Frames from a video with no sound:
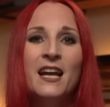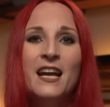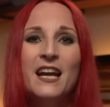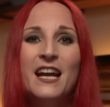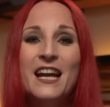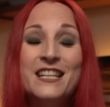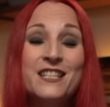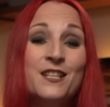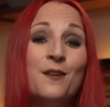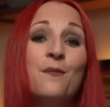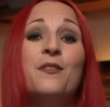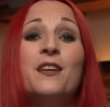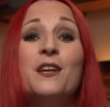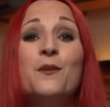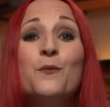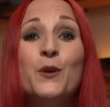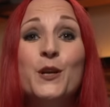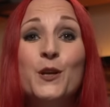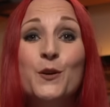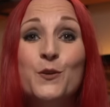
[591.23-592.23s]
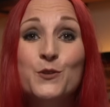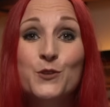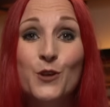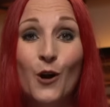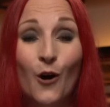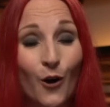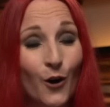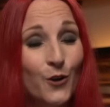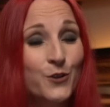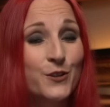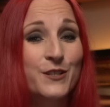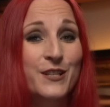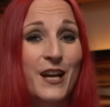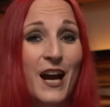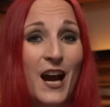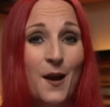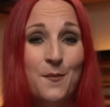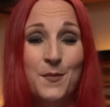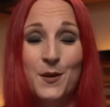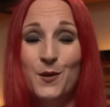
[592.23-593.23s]
It's something we use all the
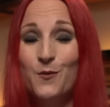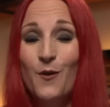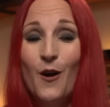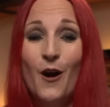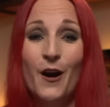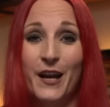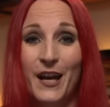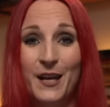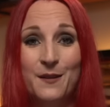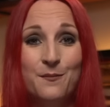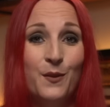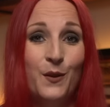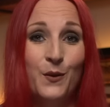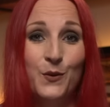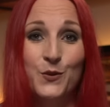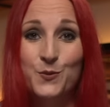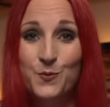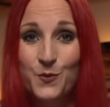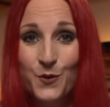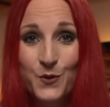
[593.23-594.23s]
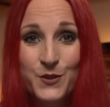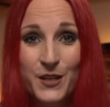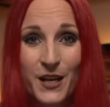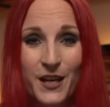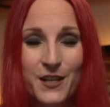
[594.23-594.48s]
time in rock and blues music.